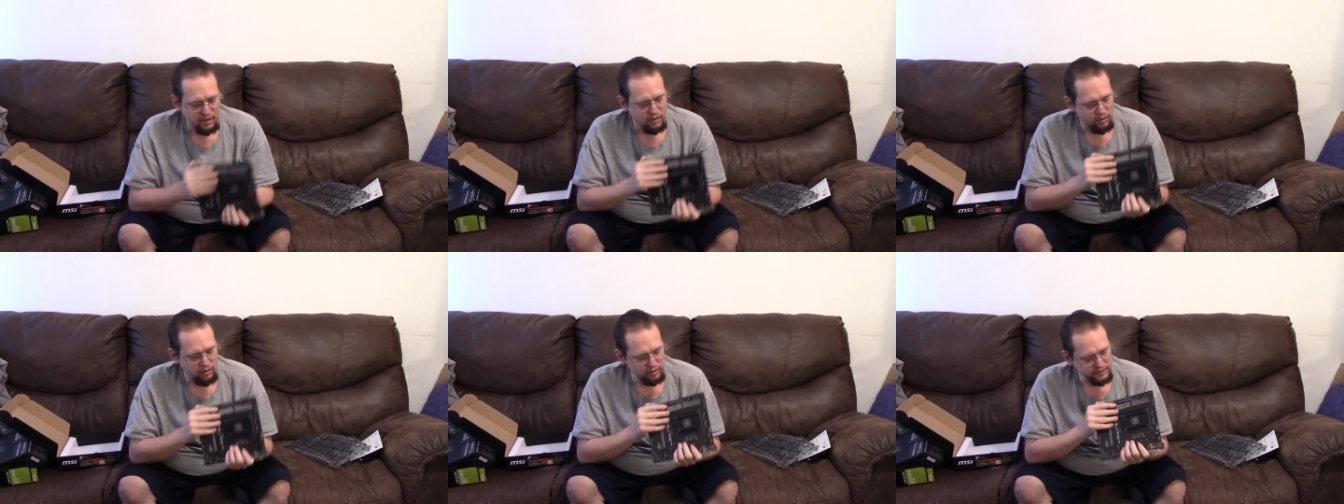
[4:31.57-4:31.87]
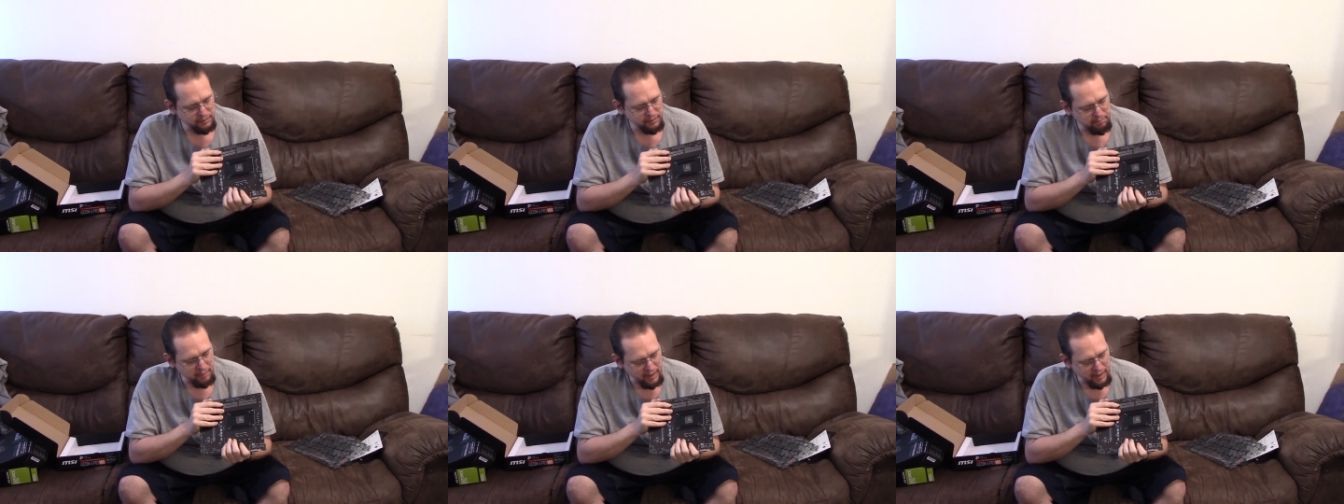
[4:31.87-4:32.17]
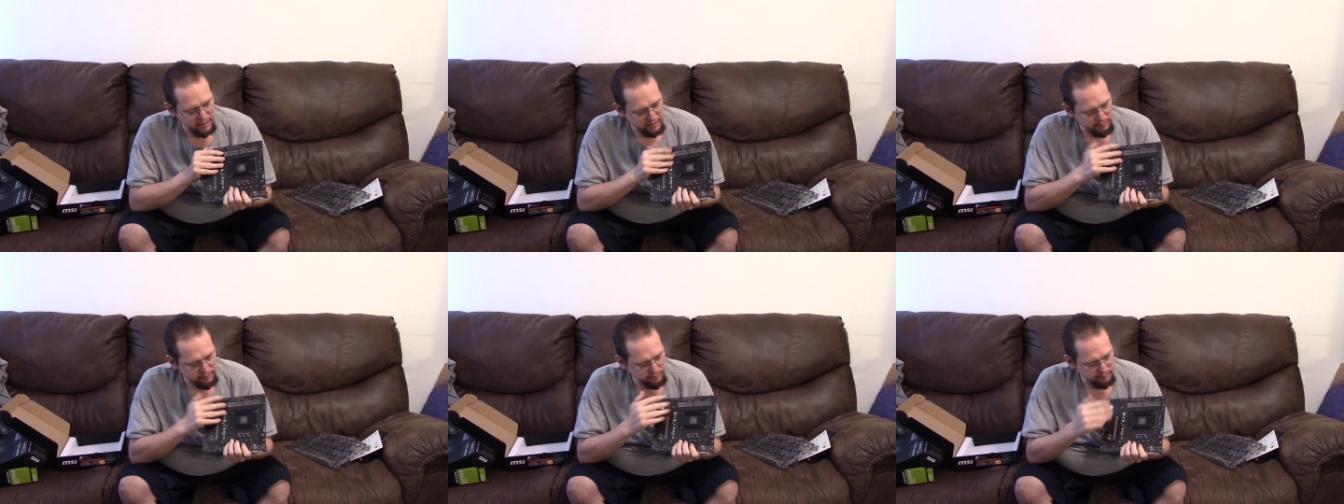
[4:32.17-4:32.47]
On the
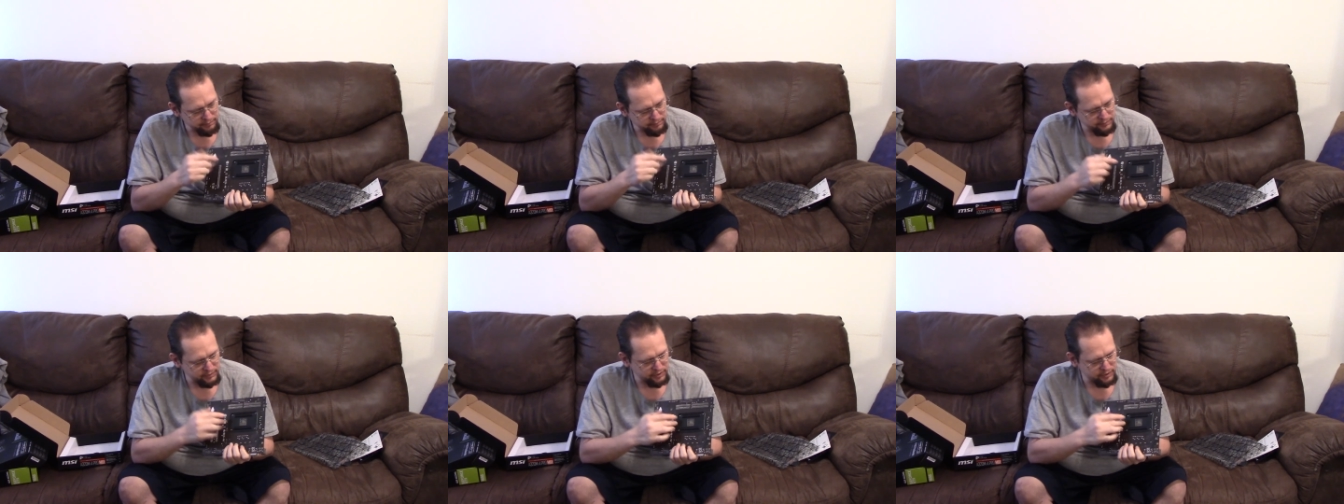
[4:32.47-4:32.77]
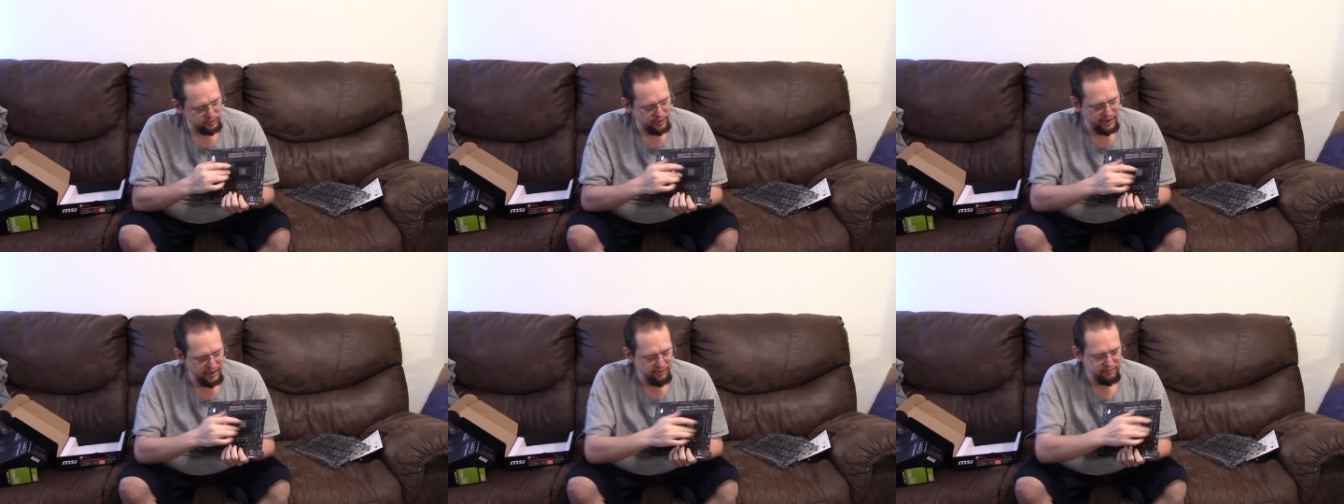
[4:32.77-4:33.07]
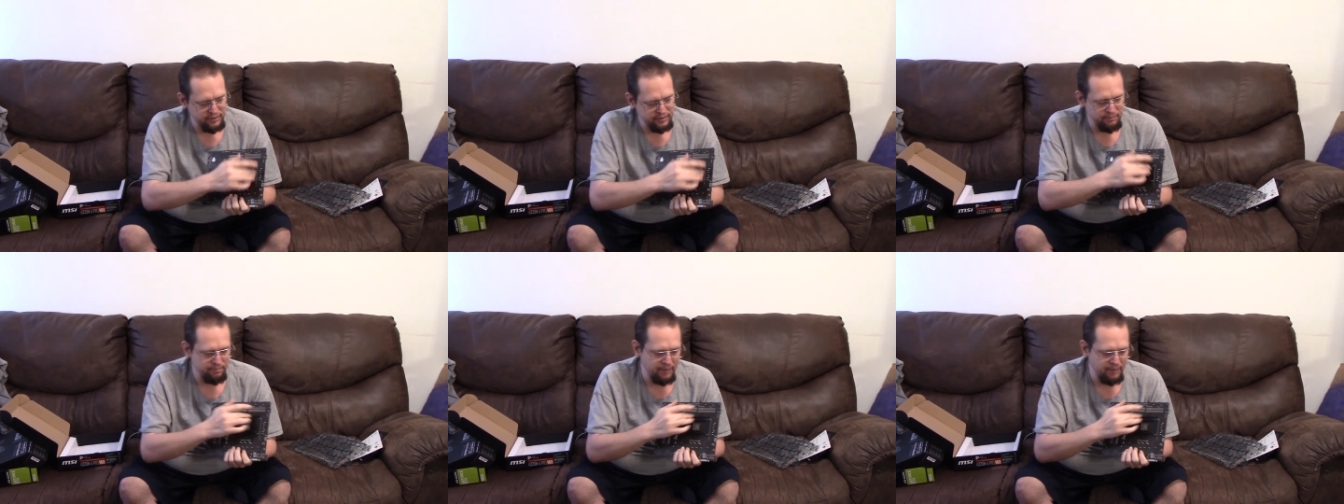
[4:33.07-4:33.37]
bottom, you
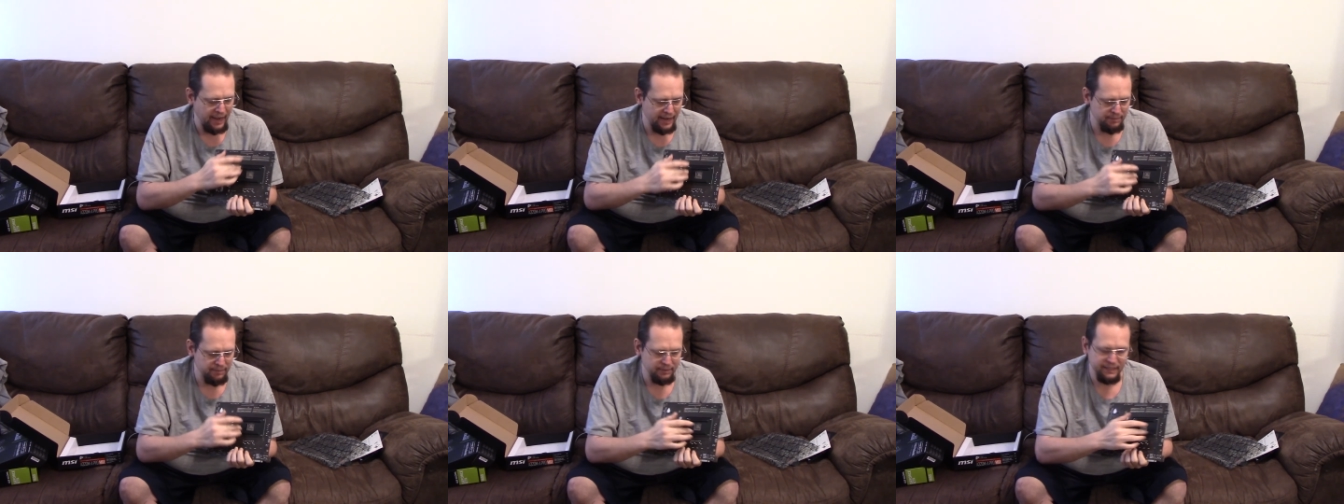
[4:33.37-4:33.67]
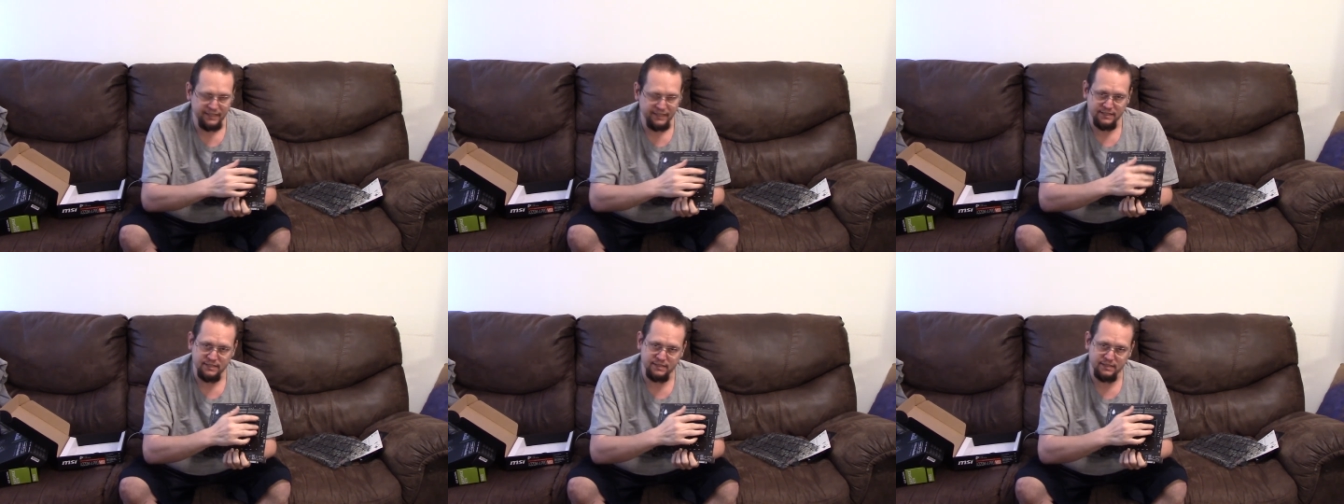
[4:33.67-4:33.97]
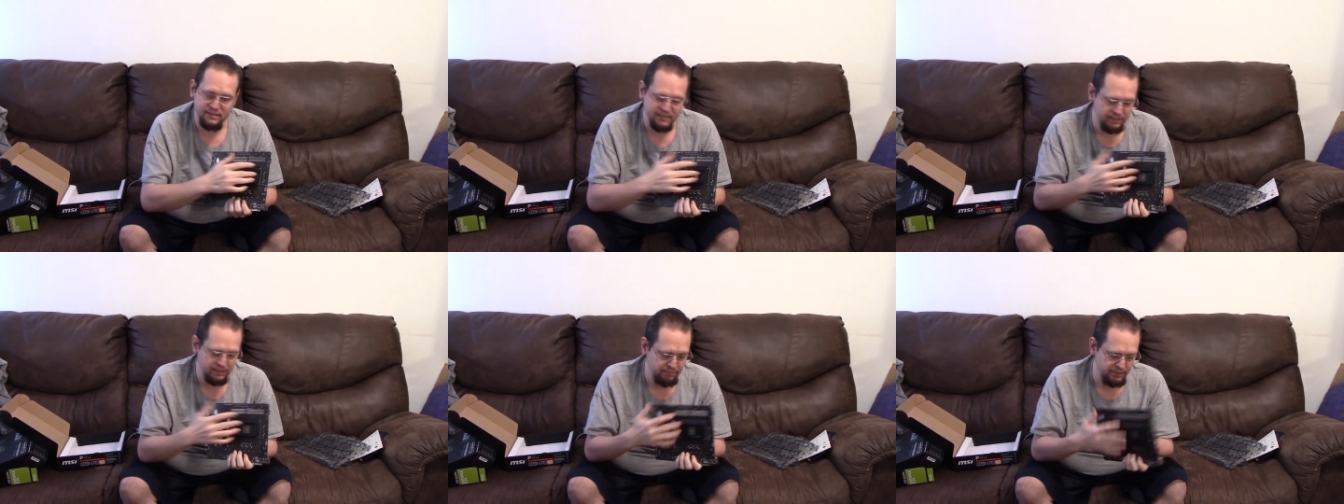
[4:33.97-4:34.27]
have the back plate to the
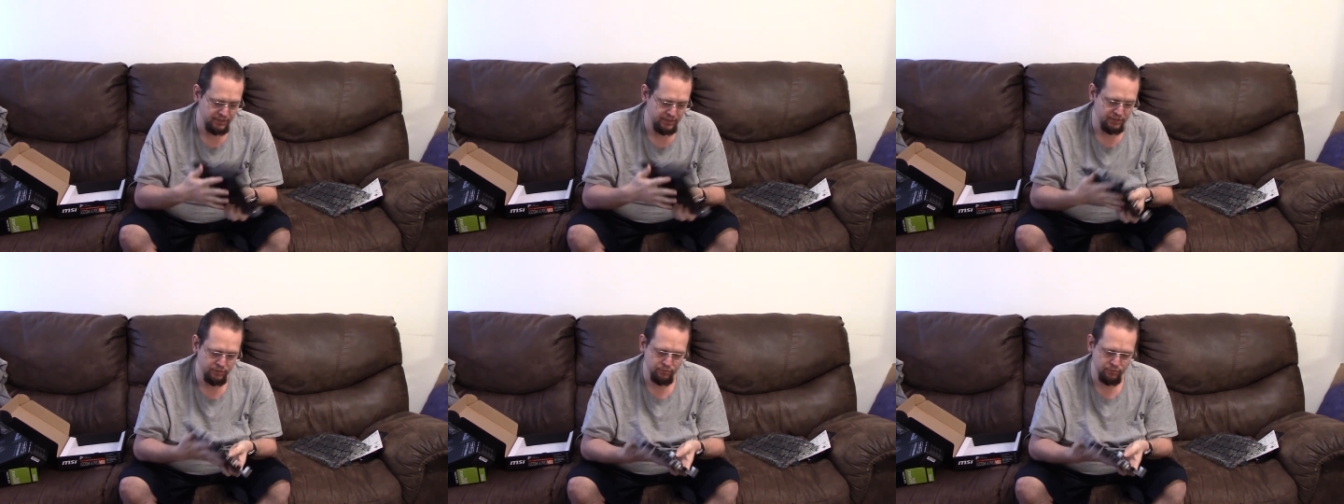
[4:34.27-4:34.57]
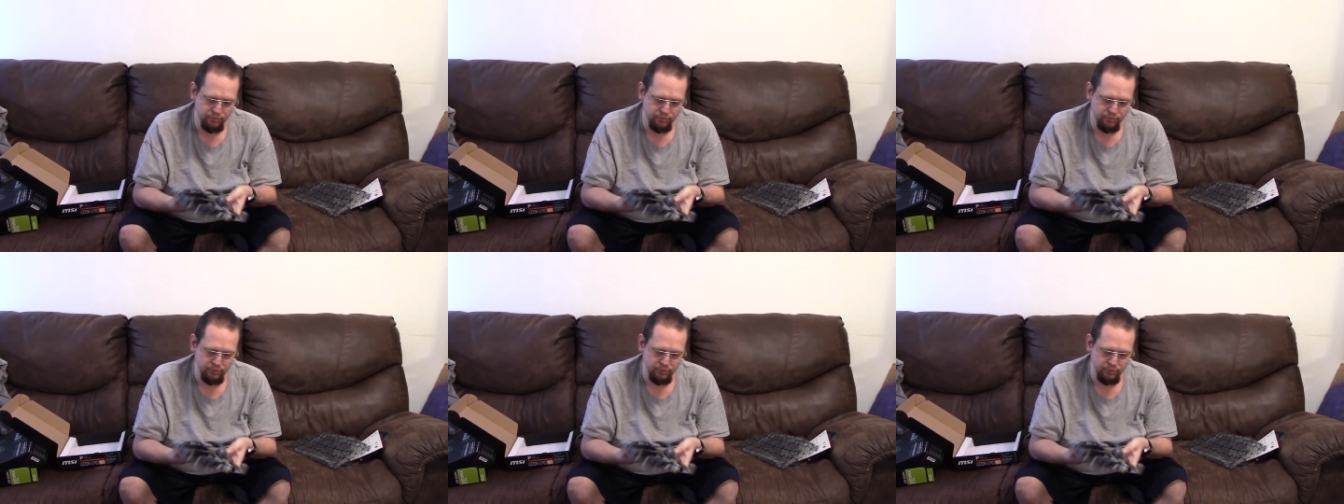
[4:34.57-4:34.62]
CPU,